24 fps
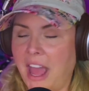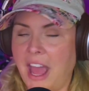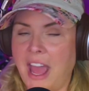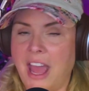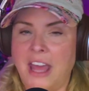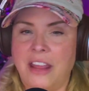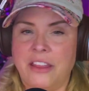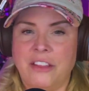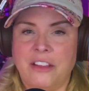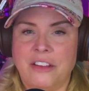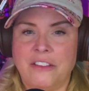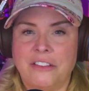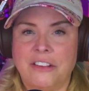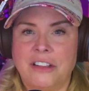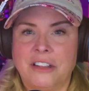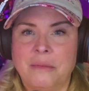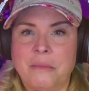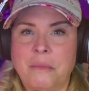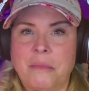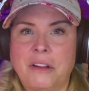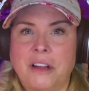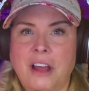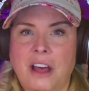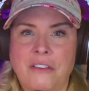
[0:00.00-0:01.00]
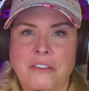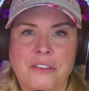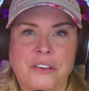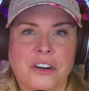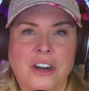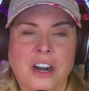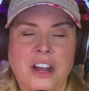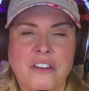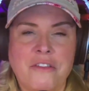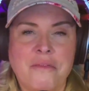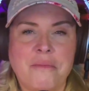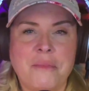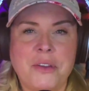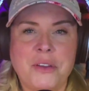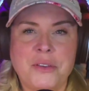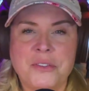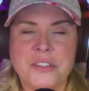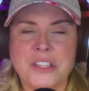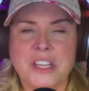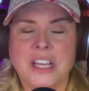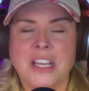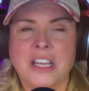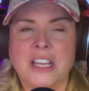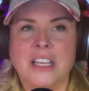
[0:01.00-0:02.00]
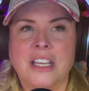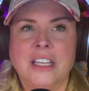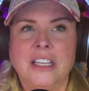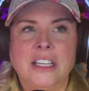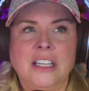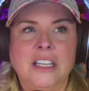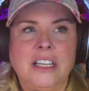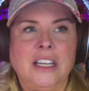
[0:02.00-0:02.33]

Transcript: and the lover of music,